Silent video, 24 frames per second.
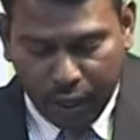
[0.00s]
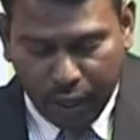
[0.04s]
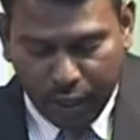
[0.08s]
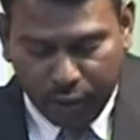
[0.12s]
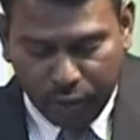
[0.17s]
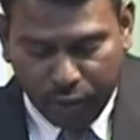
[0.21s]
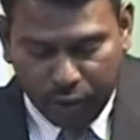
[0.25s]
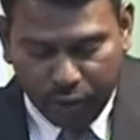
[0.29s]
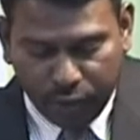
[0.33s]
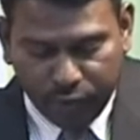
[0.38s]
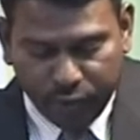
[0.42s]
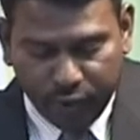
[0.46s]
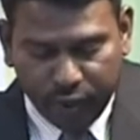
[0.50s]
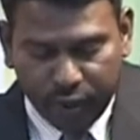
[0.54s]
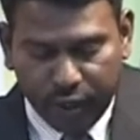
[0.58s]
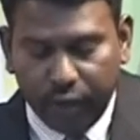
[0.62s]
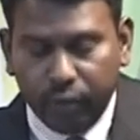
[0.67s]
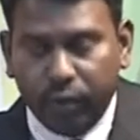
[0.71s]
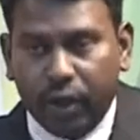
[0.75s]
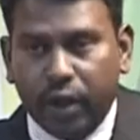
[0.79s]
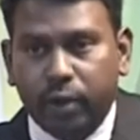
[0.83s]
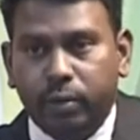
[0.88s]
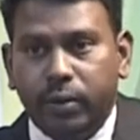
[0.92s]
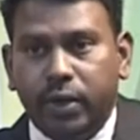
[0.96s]
involved in the
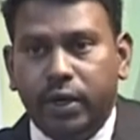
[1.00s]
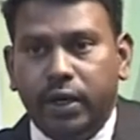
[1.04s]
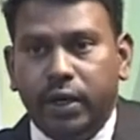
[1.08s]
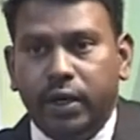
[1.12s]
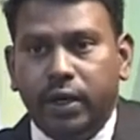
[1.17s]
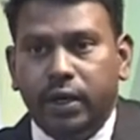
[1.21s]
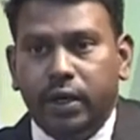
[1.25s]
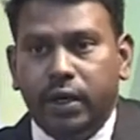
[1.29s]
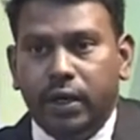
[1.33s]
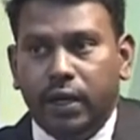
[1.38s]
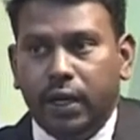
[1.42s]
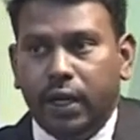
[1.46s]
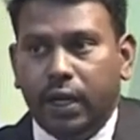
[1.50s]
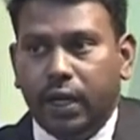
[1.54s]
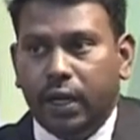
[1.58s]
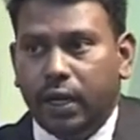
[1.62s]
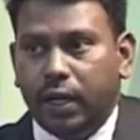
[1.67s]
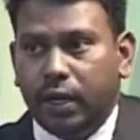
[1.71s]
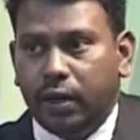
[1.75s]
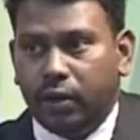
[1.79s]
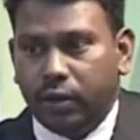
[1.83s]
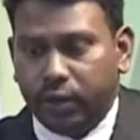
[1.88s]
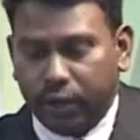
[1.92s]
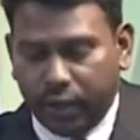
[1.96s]
environment
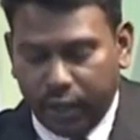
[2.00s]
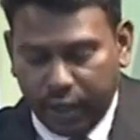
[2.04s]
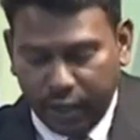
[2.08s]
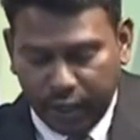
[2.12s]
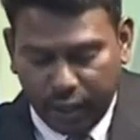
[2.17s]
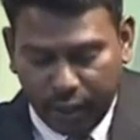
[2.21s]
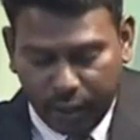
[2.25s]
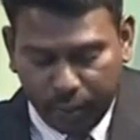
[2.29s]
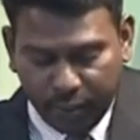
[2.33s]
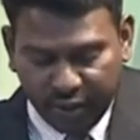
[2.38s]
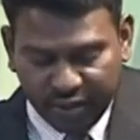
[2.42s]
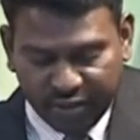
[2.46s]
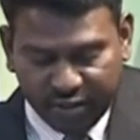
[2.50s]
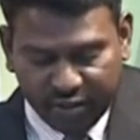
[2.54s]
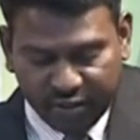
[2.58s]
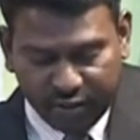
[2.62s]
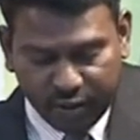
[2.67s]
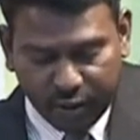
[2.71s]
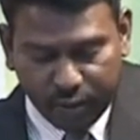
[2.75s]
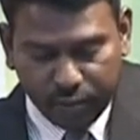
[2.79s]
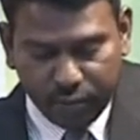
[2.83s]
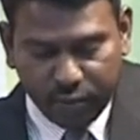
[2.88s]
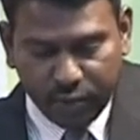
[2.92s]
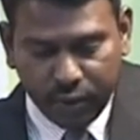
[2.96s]
on the EMS
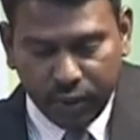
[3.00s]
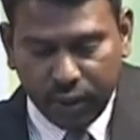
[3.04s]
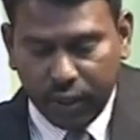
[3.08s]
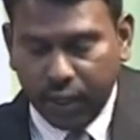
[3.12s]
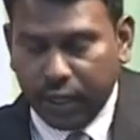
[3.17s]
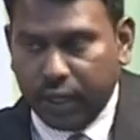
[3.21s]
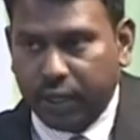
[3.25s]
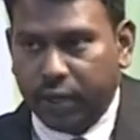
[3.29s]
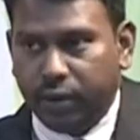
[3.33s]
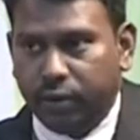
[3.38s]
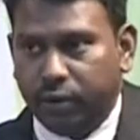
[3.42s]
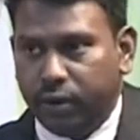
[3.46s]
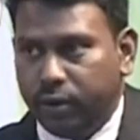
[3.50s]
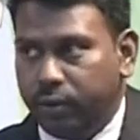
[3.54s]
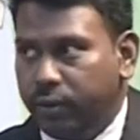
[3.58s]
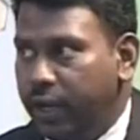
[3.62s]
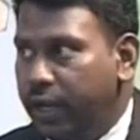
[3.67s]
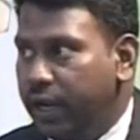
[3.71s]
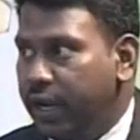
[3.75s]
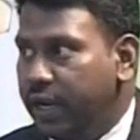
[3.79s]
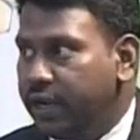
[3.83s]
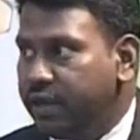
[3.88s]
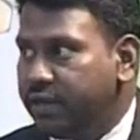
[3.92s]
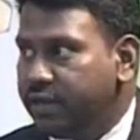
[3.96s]
systems. They will
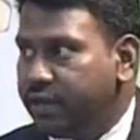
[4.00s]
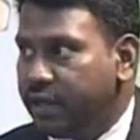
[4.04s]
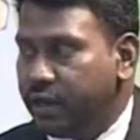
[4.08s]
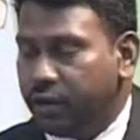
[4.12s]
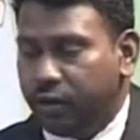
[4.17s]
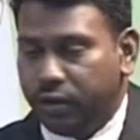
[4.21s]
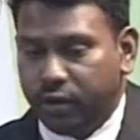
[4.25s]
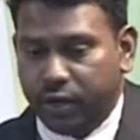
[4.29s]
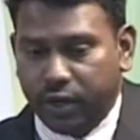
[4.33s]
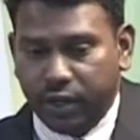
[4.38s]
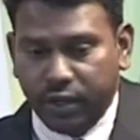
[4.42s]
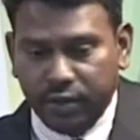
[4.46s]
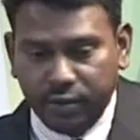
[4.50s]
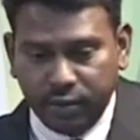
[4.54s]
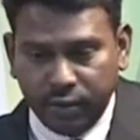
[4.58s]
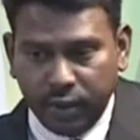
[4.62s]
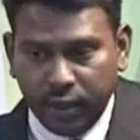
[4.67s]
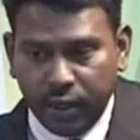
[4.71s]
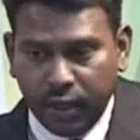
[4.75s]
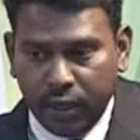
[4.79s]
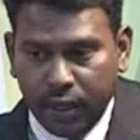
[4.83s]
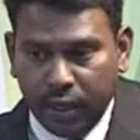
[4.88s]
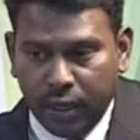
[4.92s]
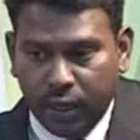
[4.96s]
well understand on this.
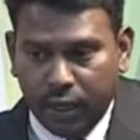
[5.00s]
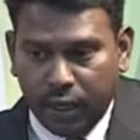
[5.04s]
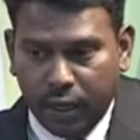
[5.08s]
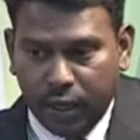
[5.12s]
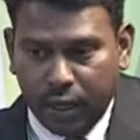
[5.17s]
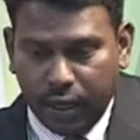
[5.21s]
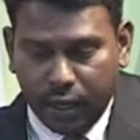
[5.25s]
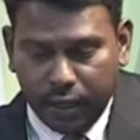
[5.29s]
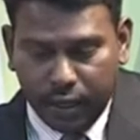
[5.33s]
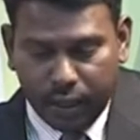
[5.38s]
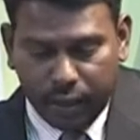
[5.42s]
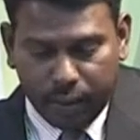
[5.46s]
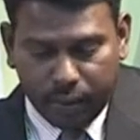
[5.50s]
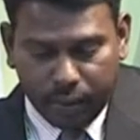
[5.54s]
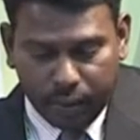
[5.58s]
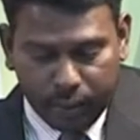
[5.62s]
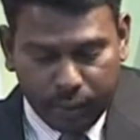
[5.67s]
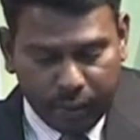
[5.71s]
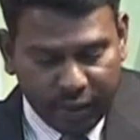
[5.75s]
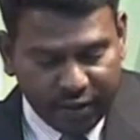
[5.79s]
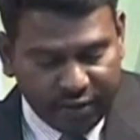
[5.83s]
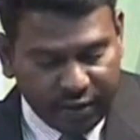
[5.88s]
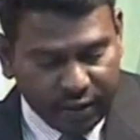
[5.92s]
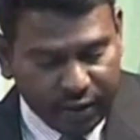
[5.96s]

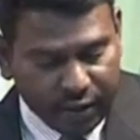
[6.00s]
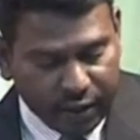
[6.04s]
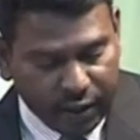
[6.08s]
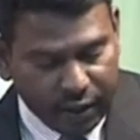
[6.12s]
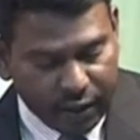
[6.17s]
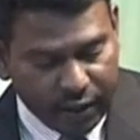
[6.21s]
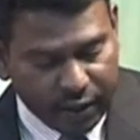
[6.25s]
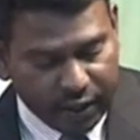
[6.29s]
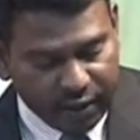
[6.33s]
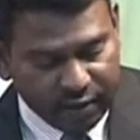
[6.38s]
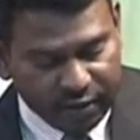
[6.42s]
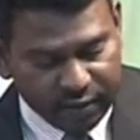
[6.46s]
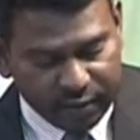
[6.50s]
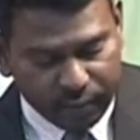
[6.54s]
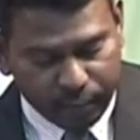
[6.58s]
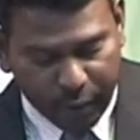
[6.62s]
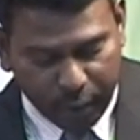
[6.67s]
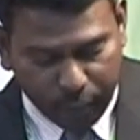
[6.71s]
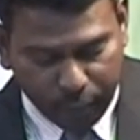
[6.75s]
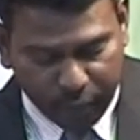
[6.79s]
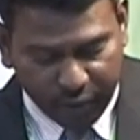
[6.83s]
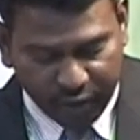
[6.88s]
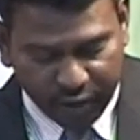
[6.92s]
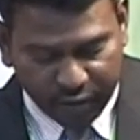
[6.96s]
And basically, these
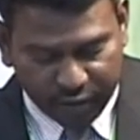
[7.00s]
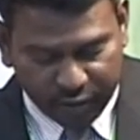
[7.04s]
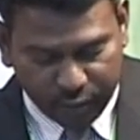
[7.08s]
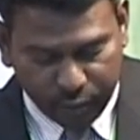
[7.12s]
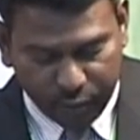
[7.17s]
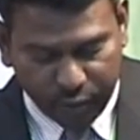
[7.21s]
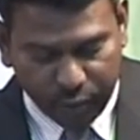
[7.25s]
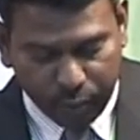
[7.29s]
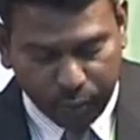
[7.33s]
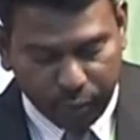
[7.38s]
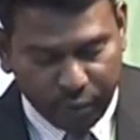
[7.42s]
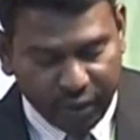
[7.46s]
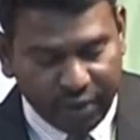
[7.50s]
papers been